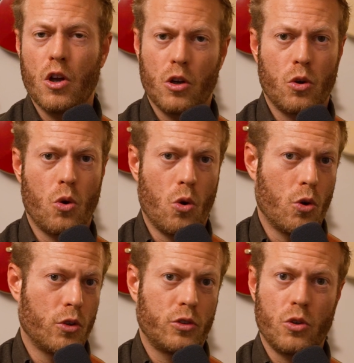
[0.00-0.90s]

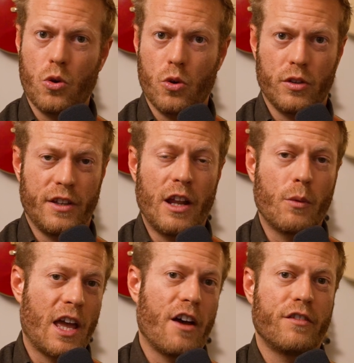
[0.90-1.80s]
chord, chord, and then we
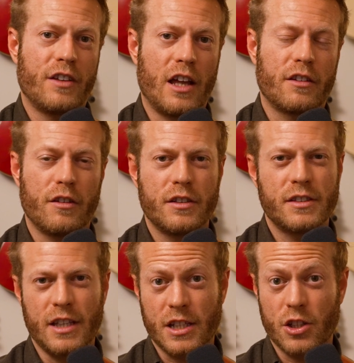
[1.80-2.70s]
have that
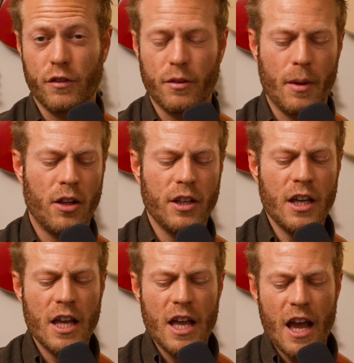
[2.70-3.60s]
section of the melody,
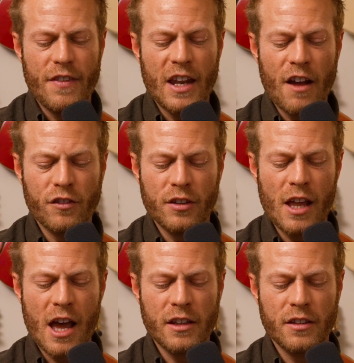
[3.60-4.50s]
and then after
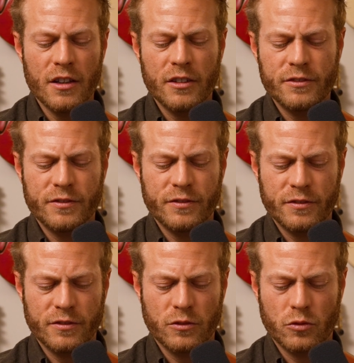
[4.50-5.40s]
that
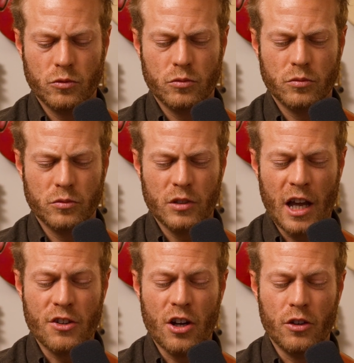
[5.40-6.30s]
I
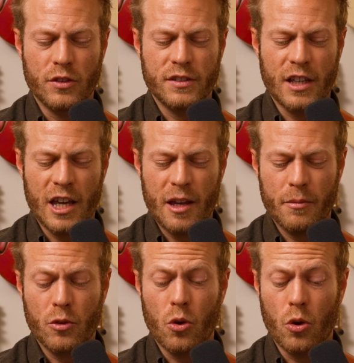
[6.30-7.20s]
try to do the same,
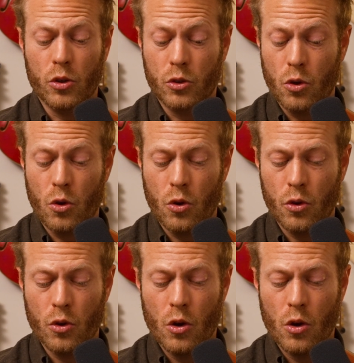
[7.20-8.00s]
chord, chord.